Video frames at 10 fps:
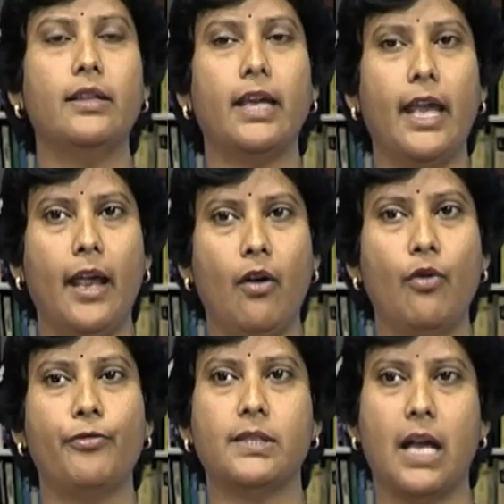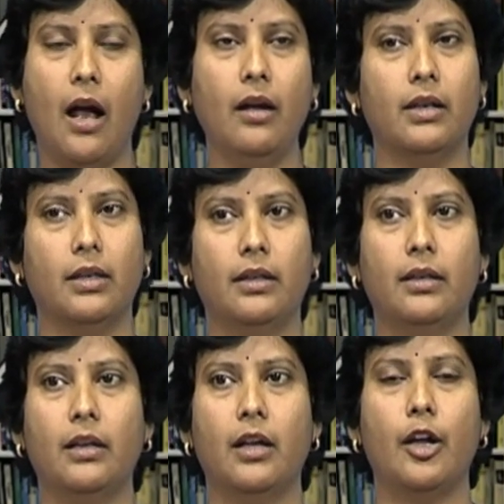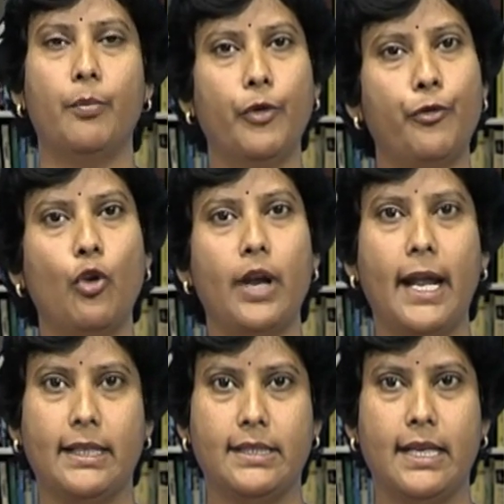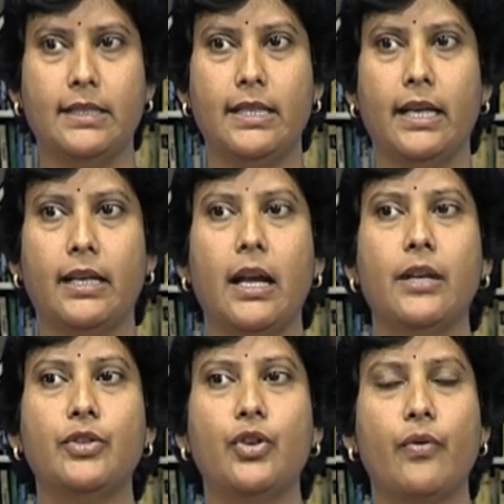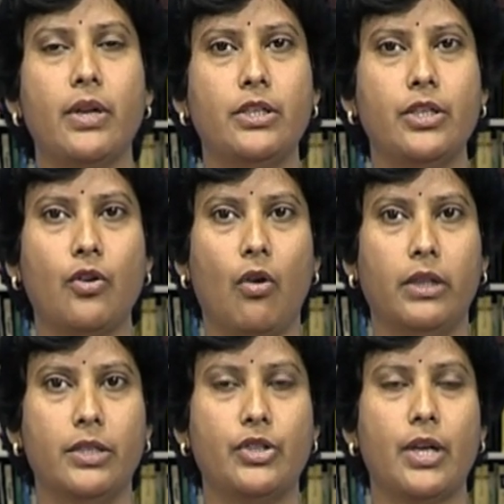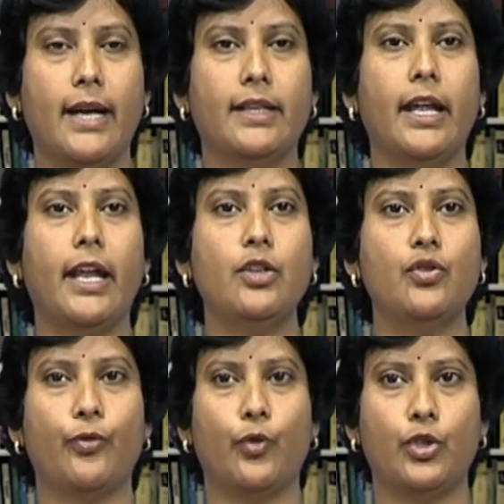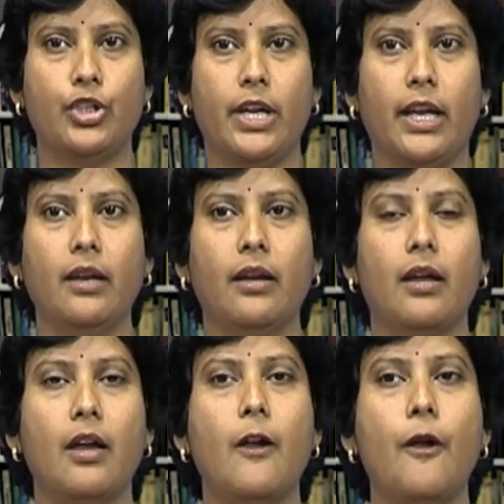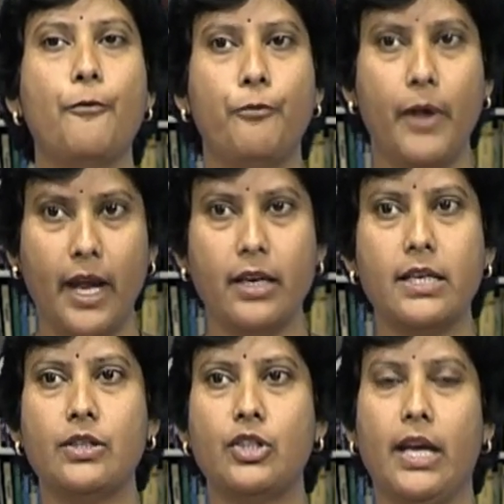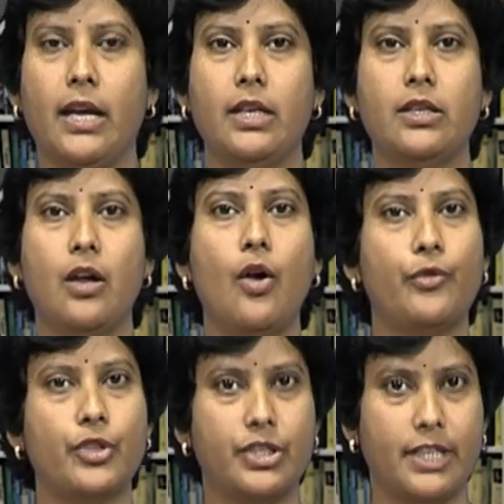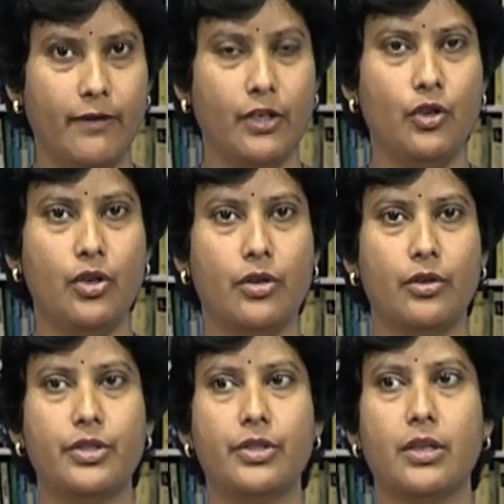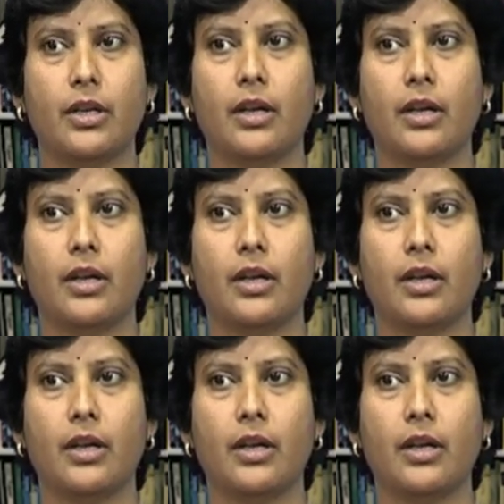care of his uncle before attending Trinity College at the age of 14, where he stayed for seven years,